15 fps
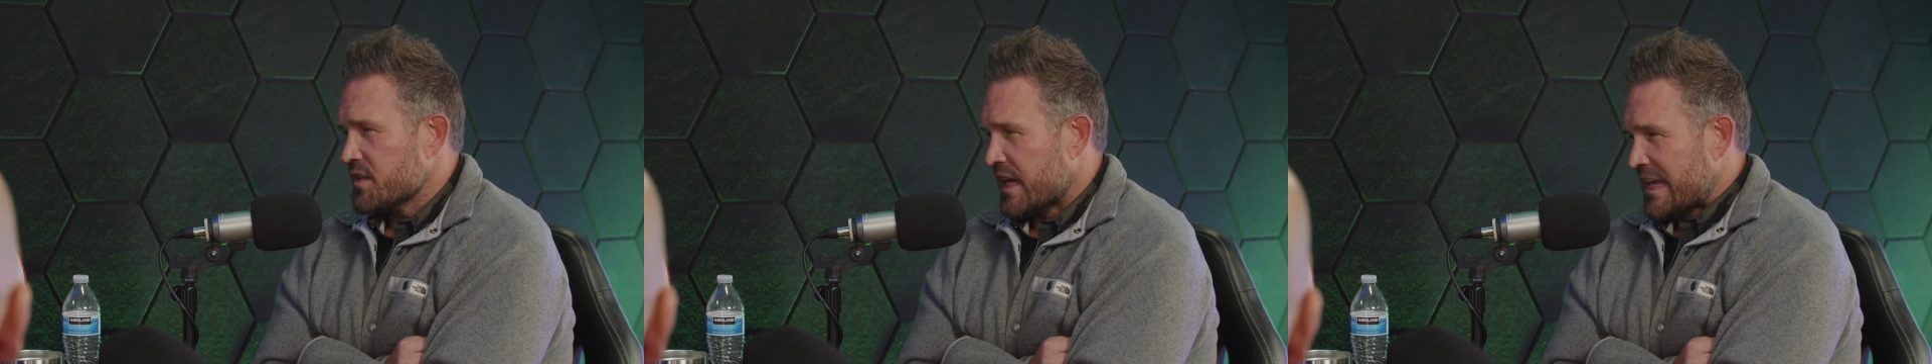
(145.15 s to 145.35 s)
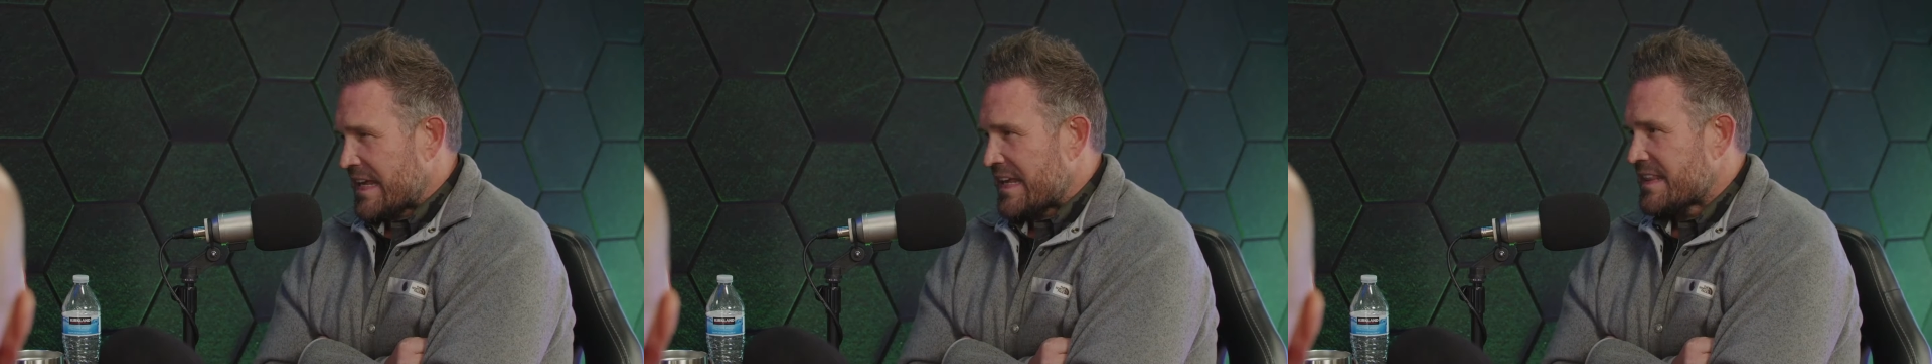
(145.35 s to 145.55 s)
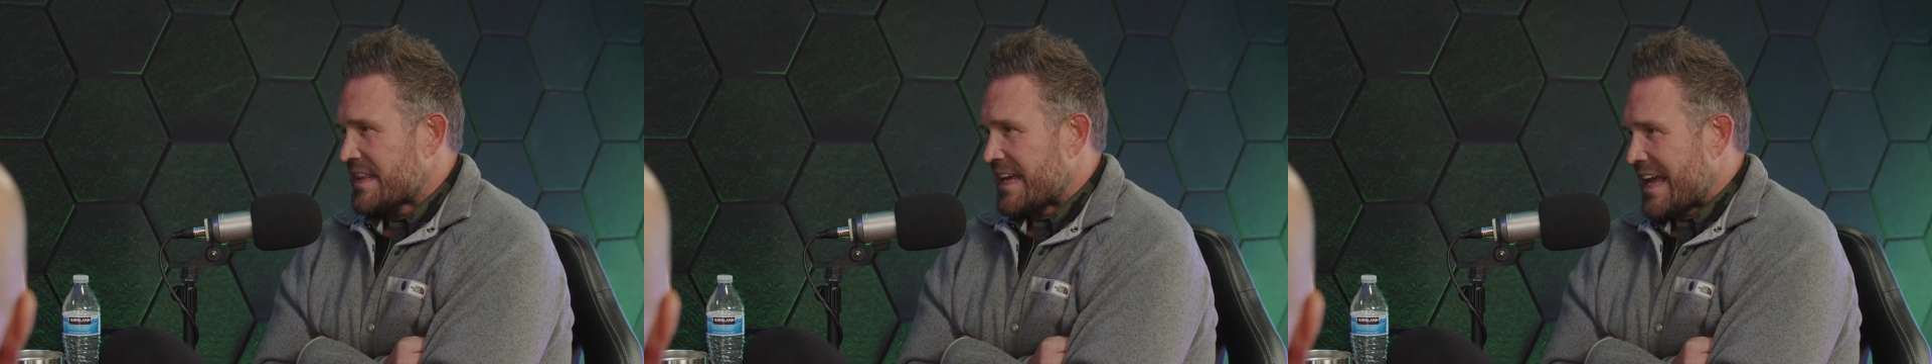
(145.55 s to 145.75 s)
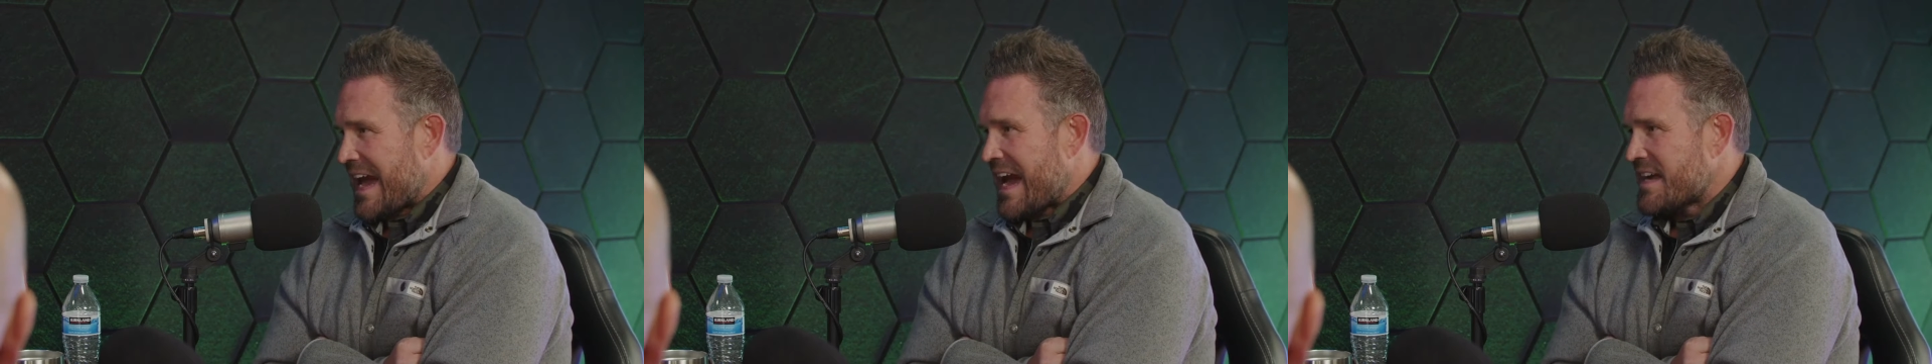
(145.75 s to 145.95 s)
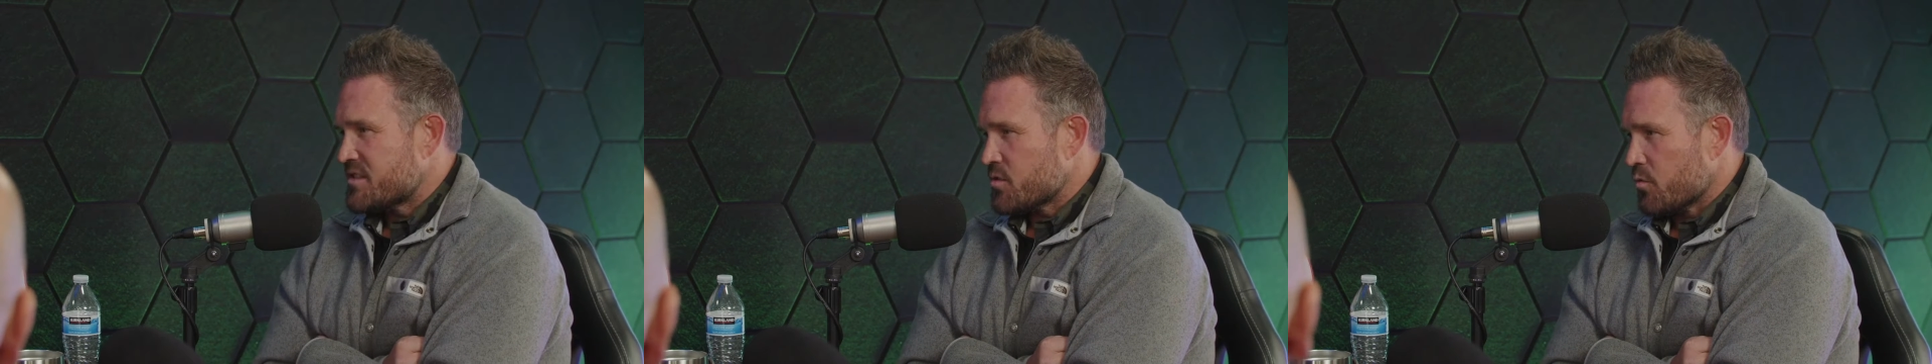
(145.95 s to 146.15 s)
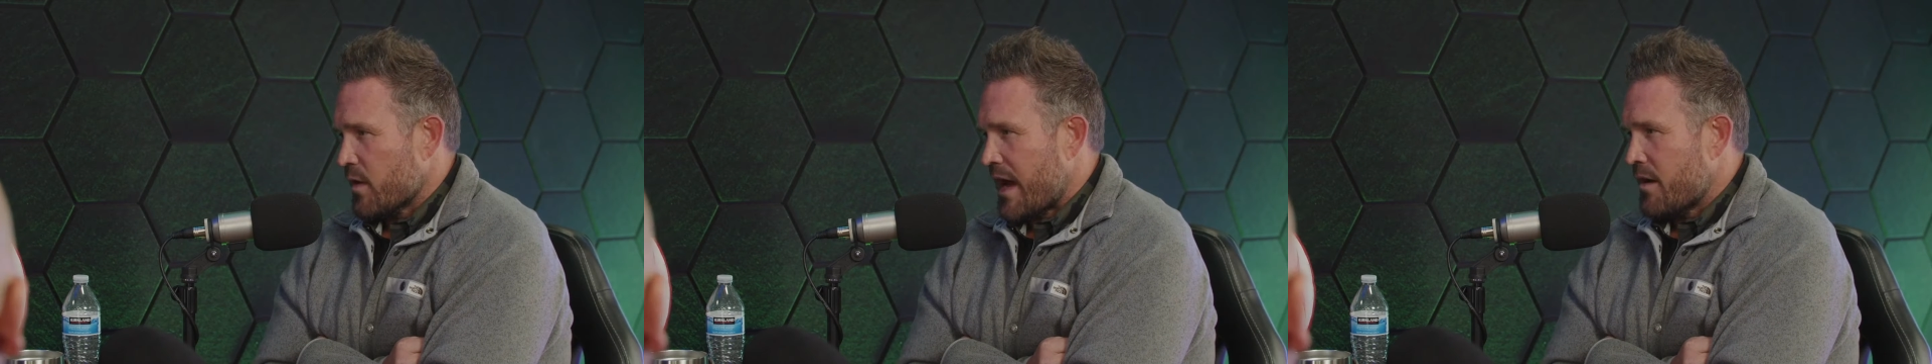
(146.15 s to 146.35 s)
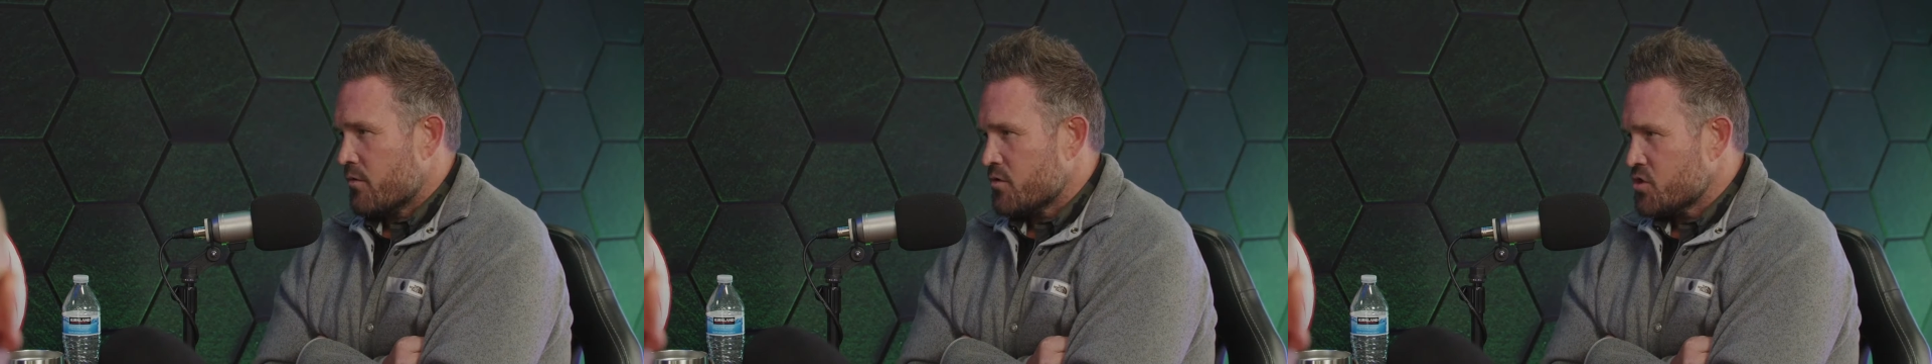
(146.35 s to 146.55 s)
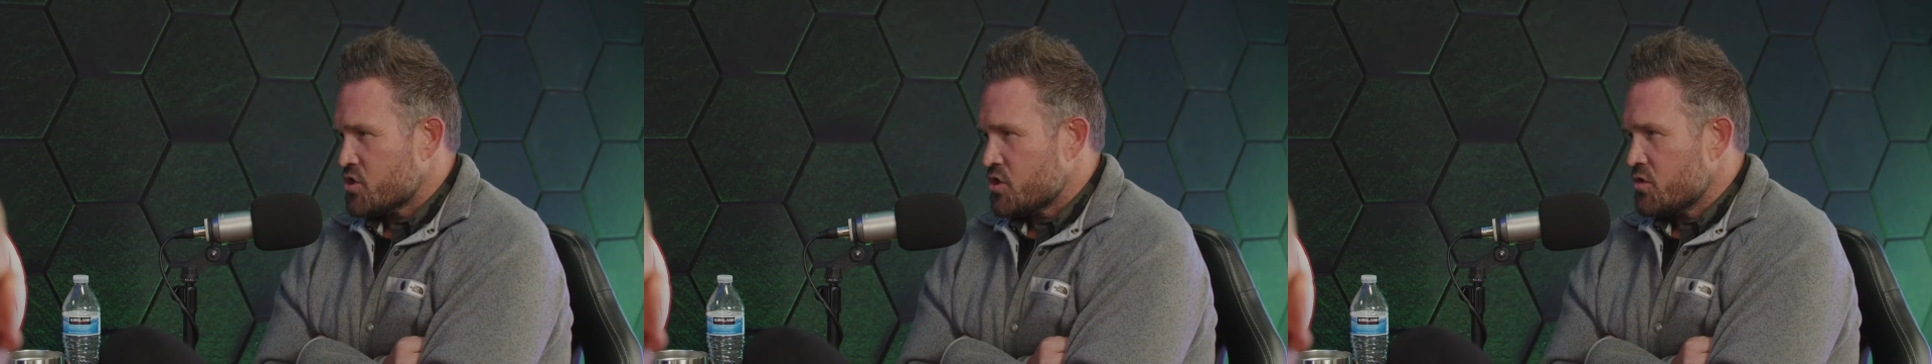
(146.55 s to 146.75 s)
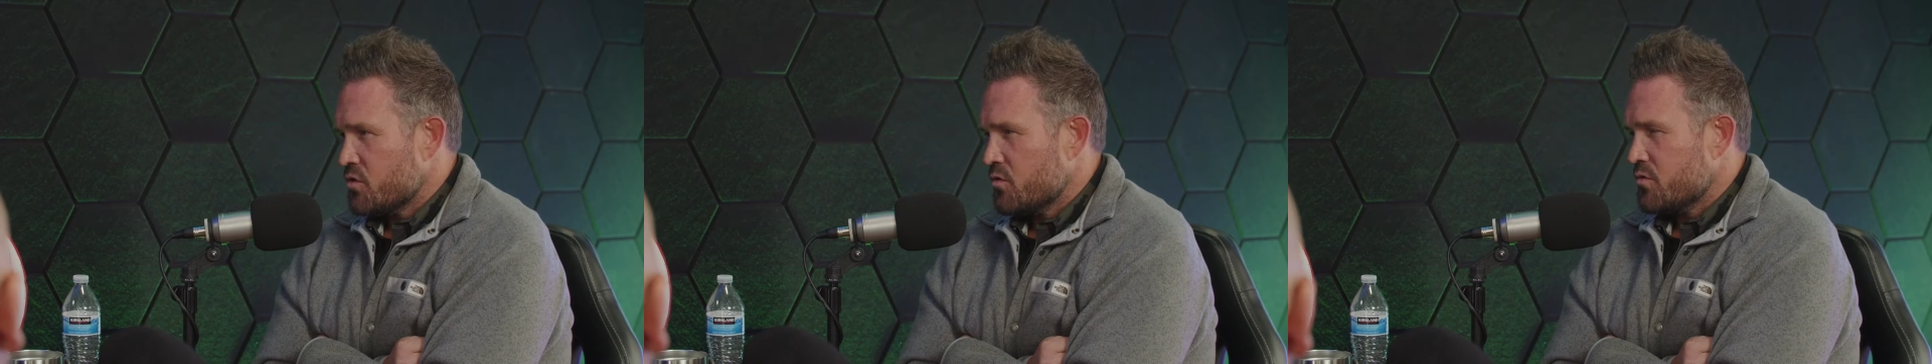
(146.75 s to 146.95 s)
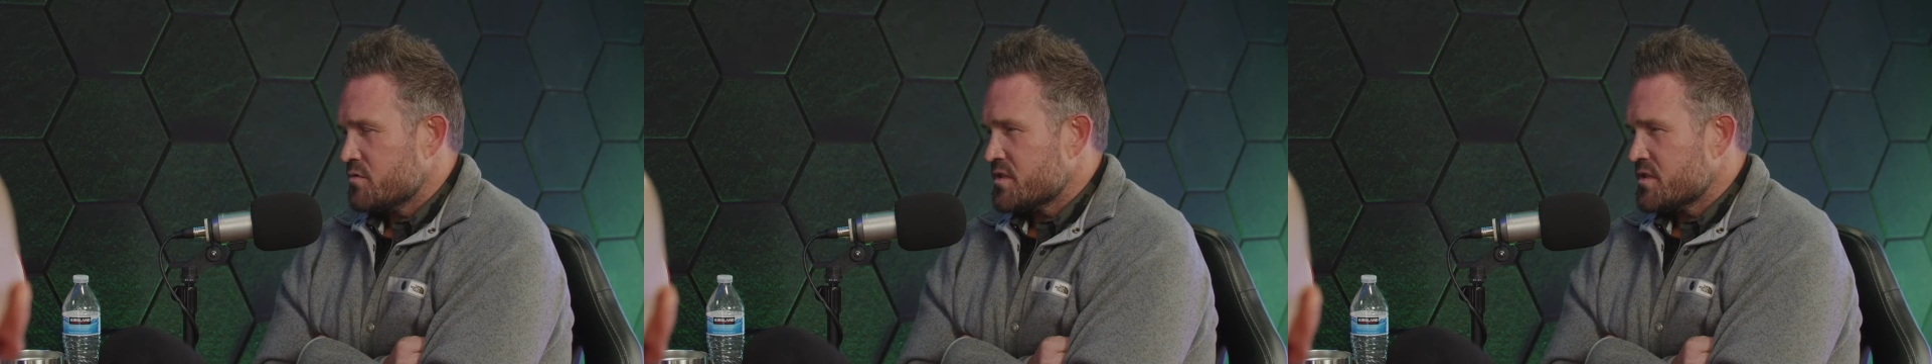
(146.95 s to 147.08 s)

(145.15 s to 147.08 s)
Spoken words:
like getting the guys around you